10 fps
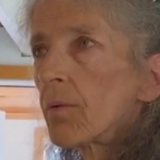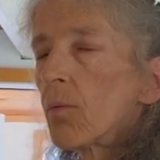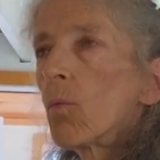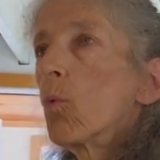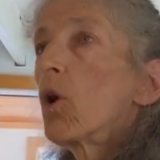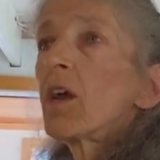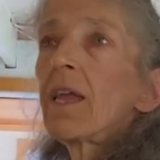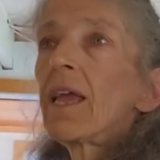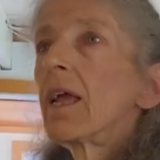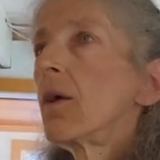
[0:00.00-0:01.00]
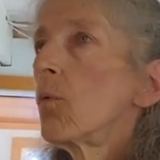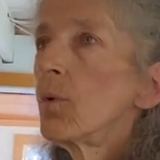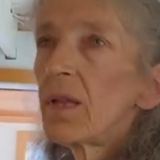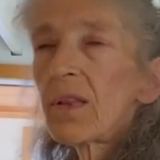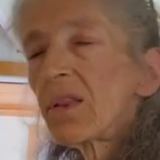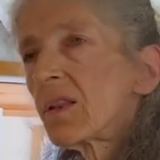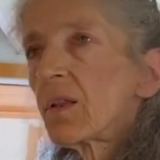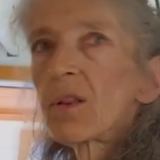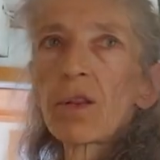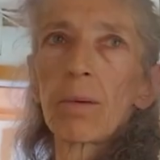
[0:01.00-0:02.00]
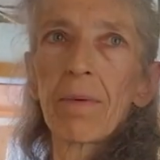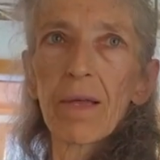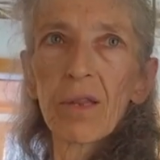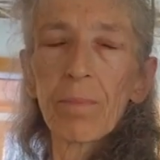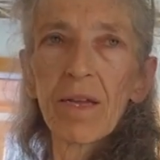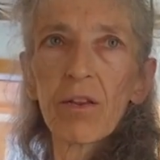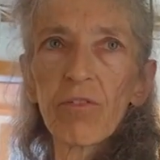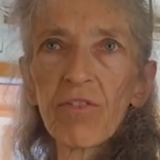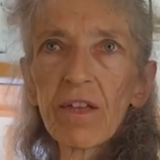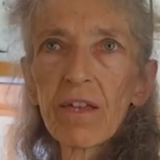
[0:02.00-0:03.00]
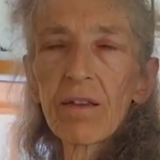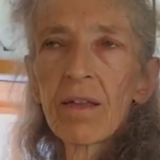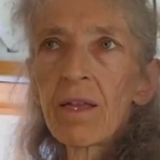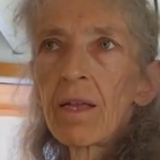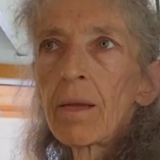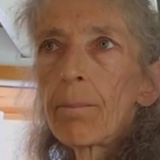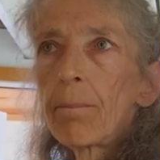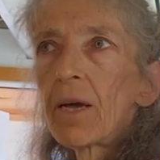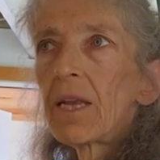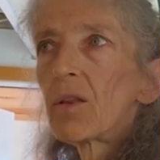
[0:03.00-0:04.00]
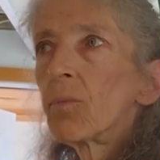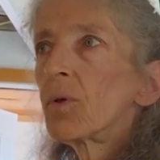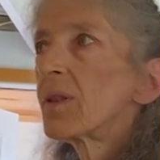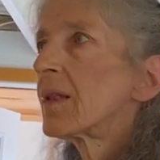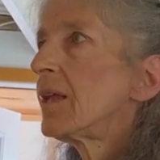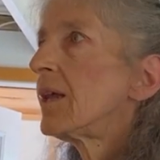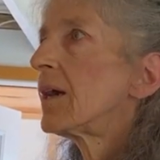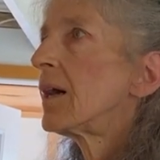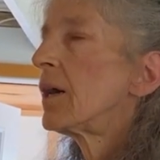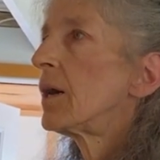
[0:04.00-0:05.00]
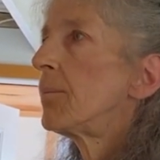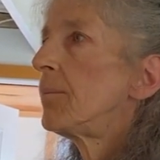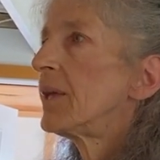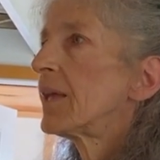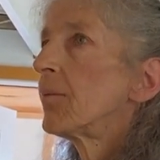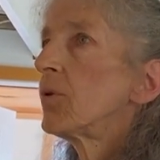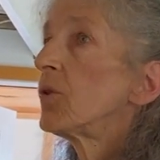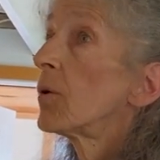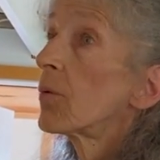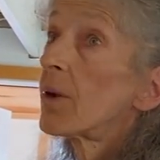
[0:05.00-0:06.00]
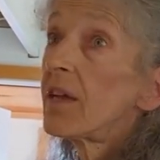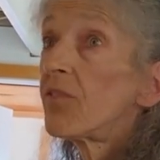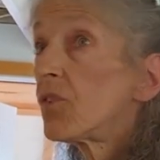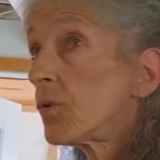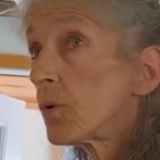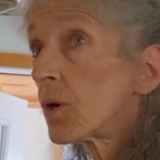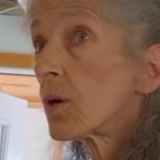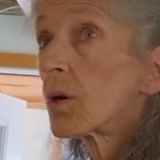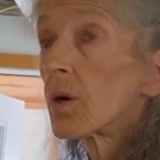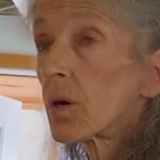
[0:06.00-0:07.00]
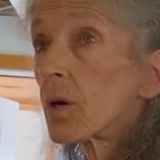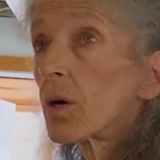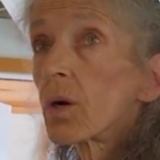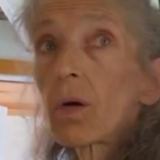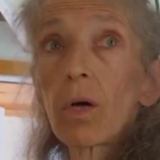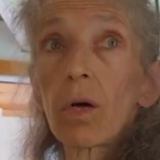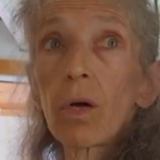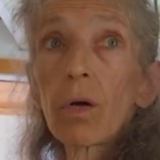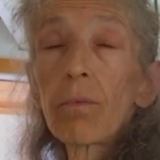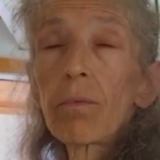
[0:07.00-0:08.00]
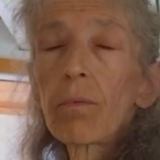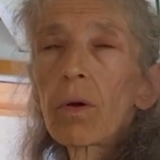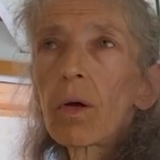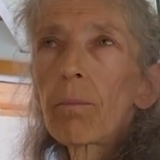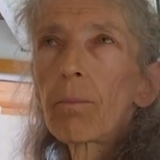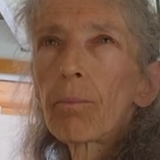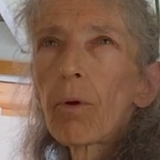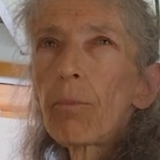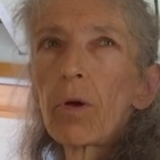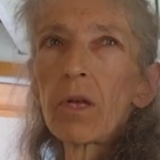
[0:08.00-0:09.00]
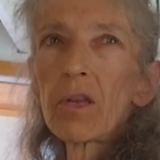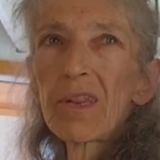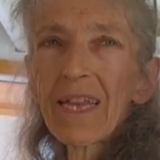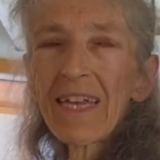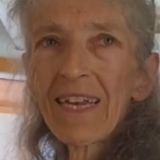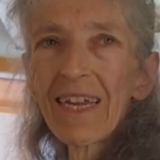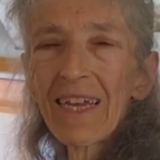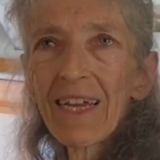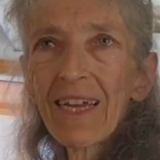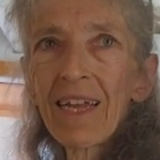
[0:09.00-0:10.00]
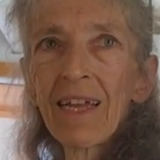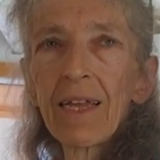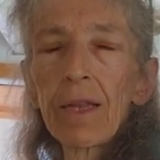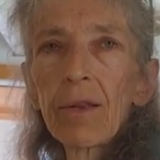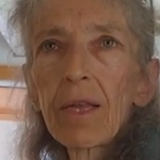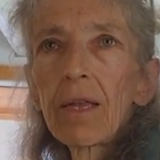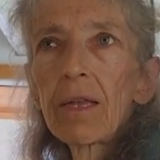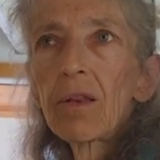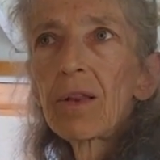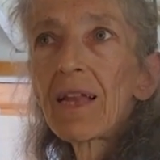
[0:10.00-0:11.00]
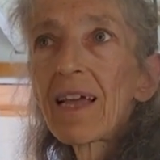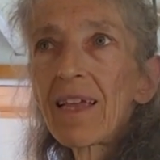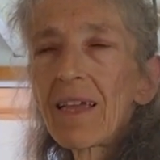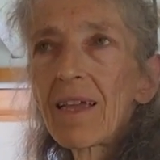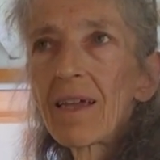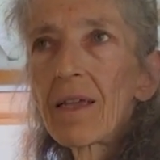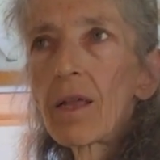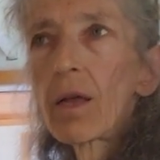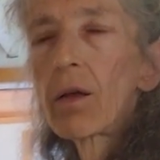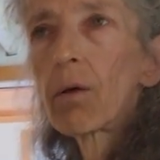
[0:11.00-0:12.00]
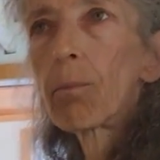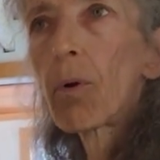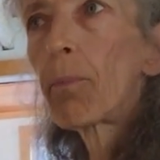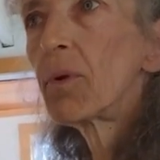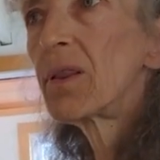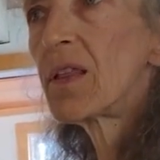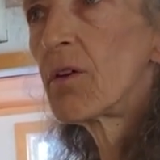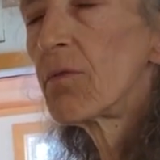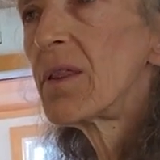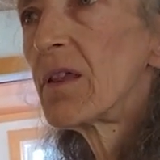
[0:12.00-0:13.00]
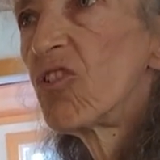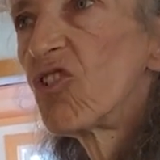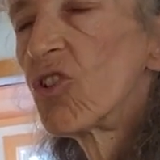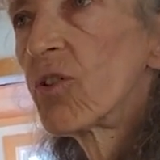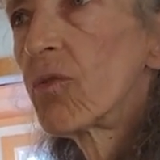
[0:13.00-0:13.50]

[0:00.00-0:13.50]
working with some aspect of it. But it's mostly being able to arrive to a proper understanding that is lacking, a proper theorization of